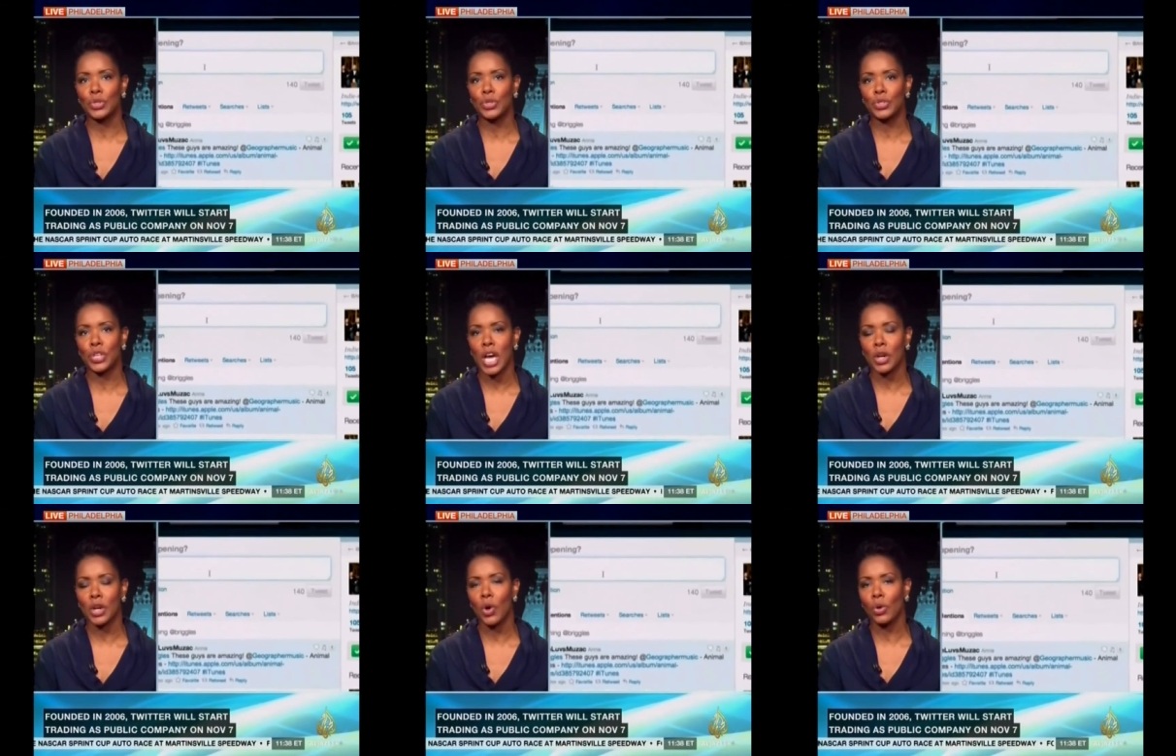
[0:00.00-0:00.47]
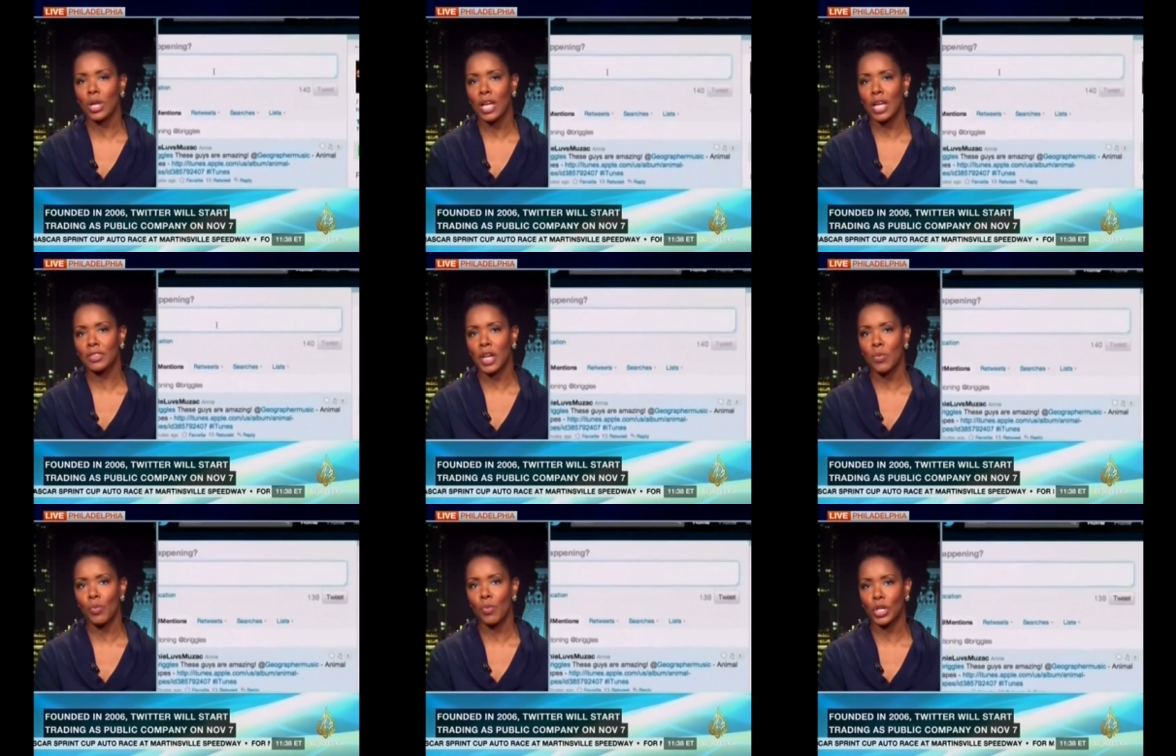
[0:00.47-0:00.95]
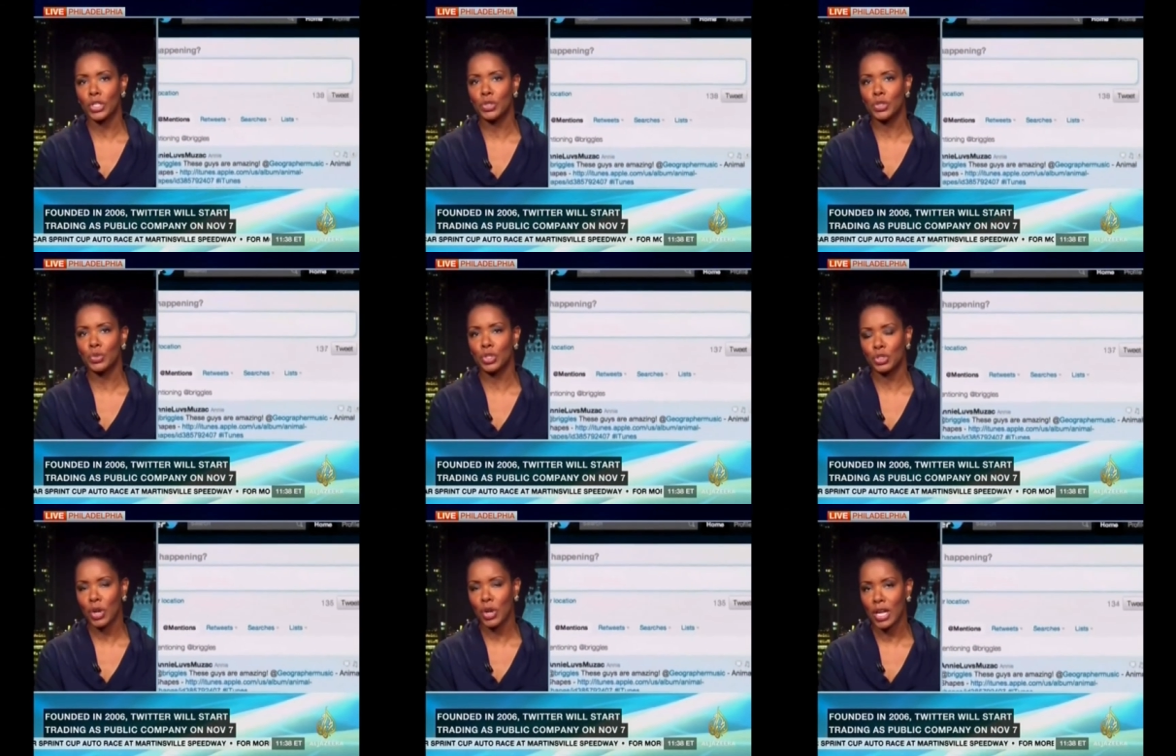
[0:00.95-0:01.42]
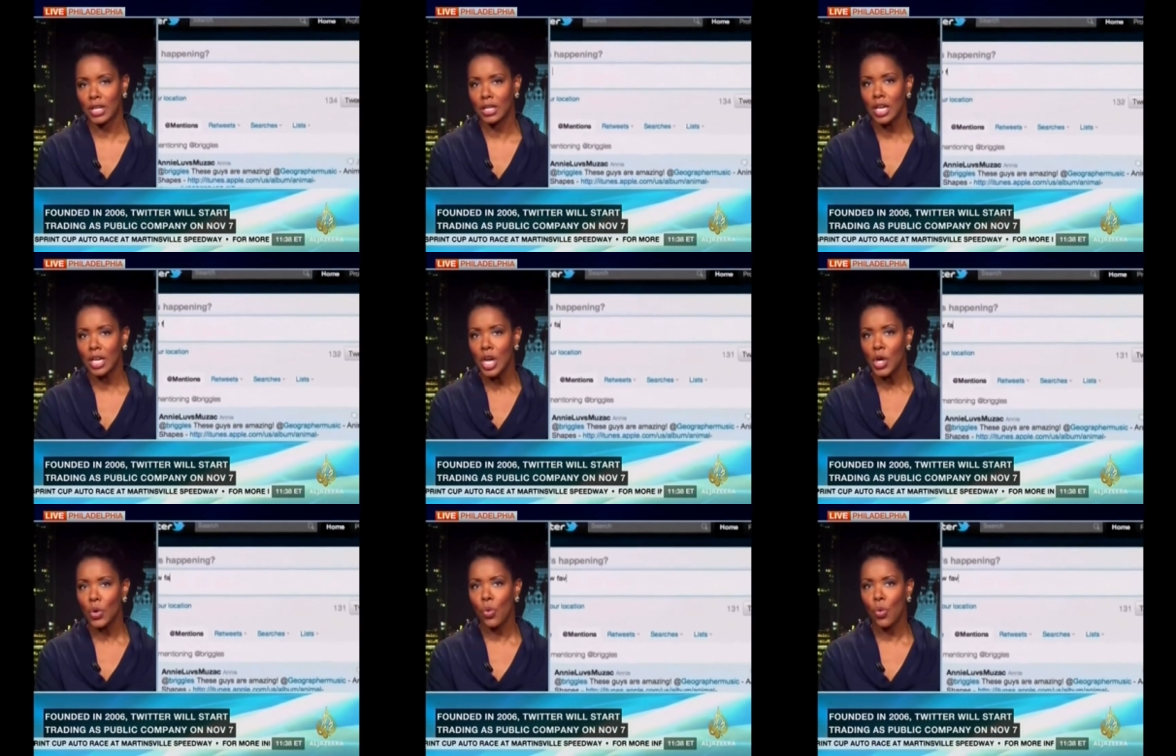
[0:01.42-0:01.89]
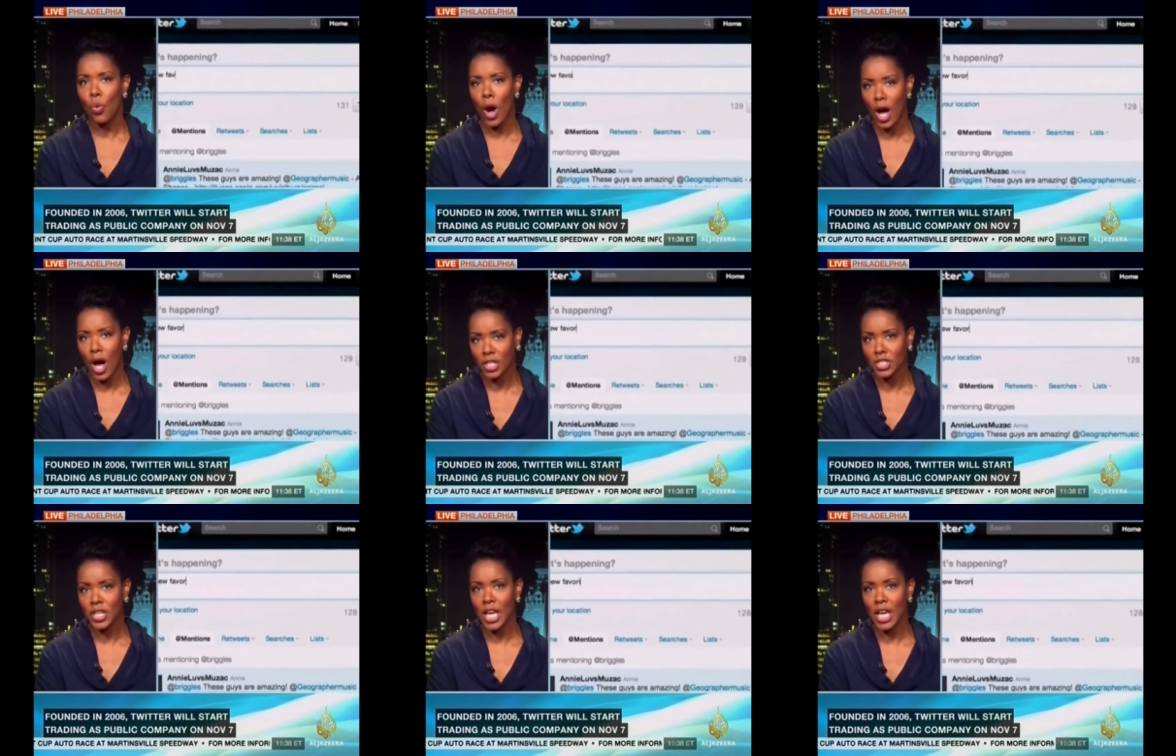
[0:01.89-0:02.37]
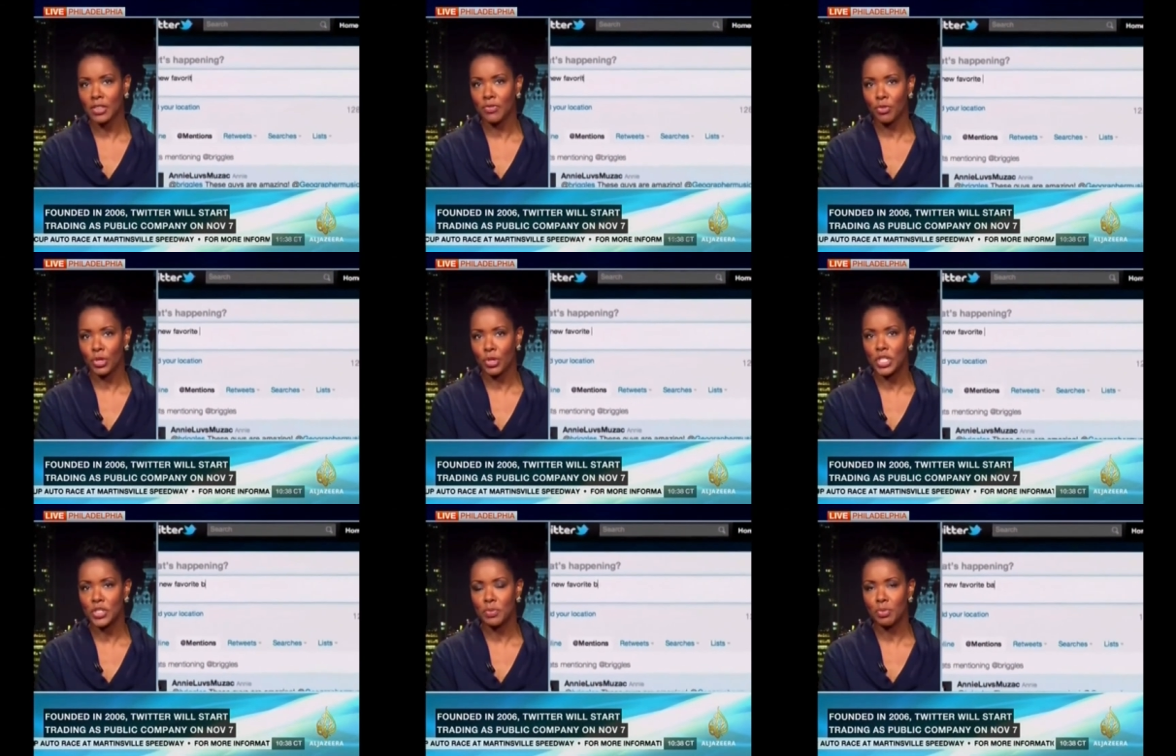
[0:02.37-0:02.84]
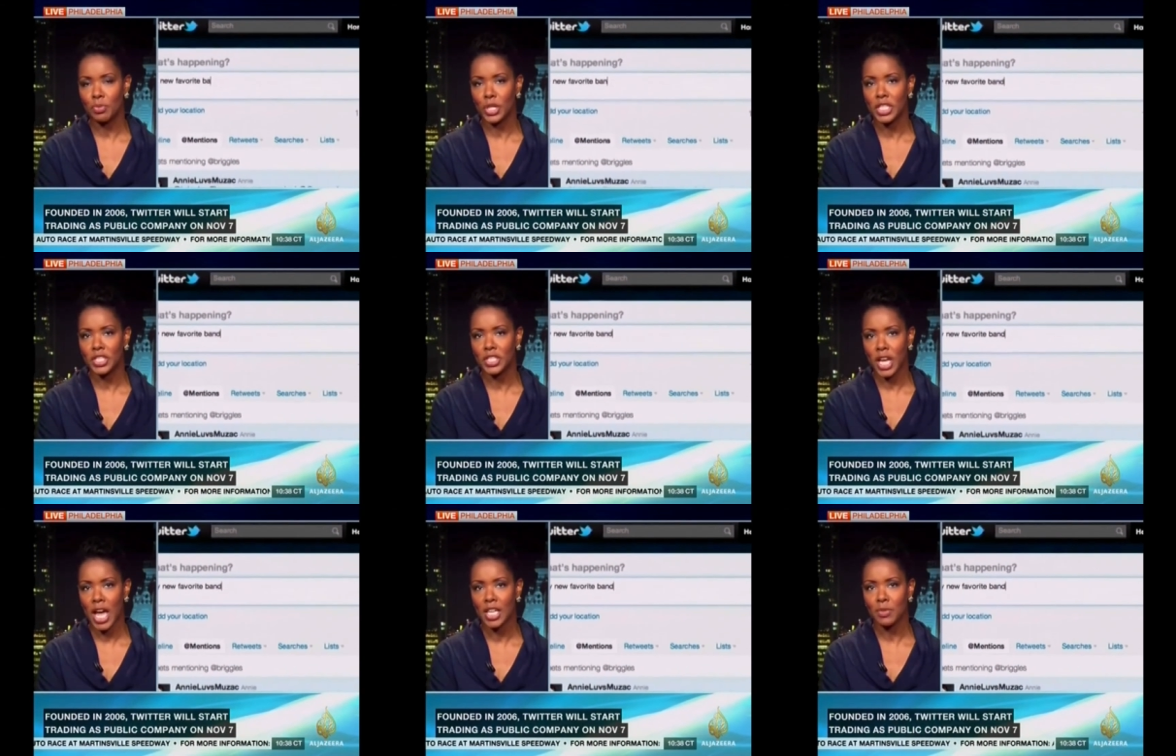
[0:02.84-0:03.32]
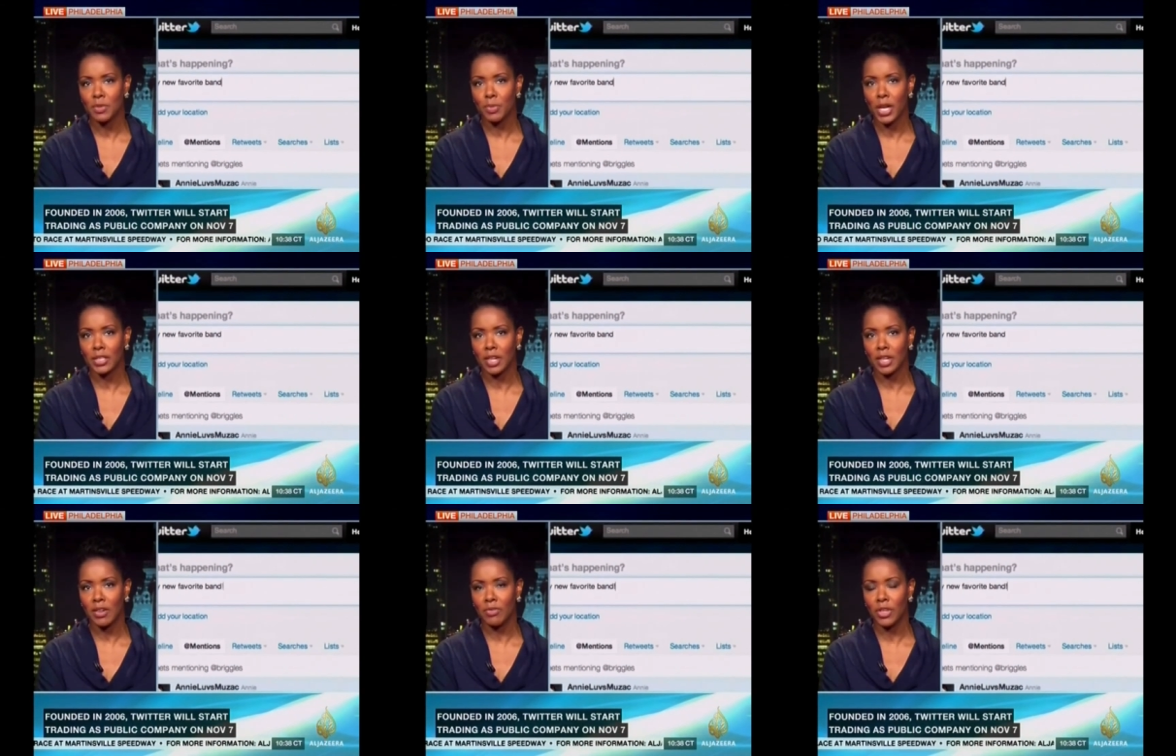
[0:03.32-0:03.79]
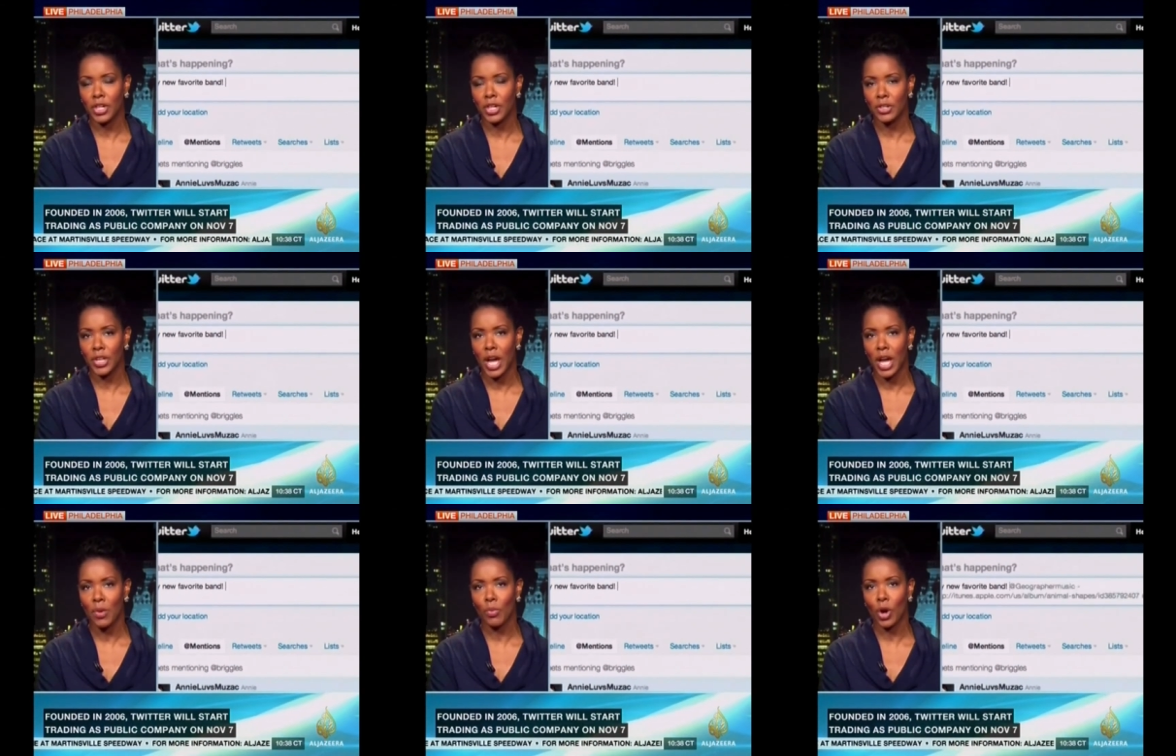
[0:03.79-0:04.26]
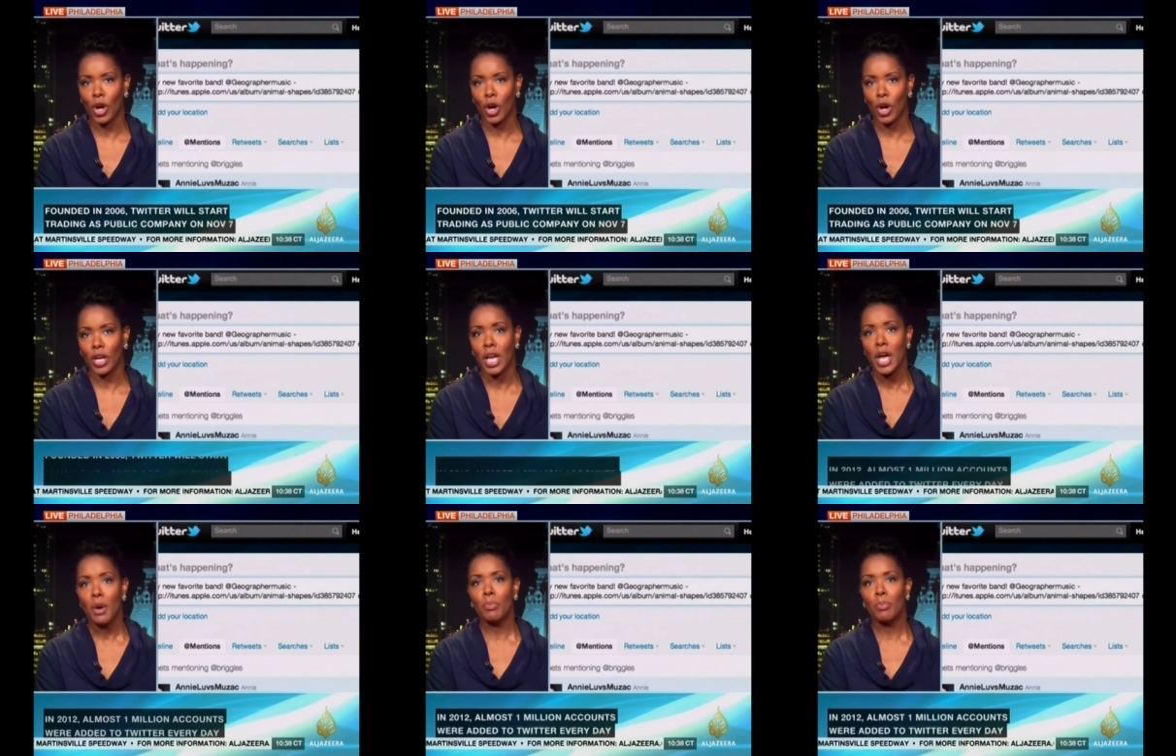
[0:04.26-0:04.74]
There's not a whole lot they want to do to try to quash that free speech aspect of their network,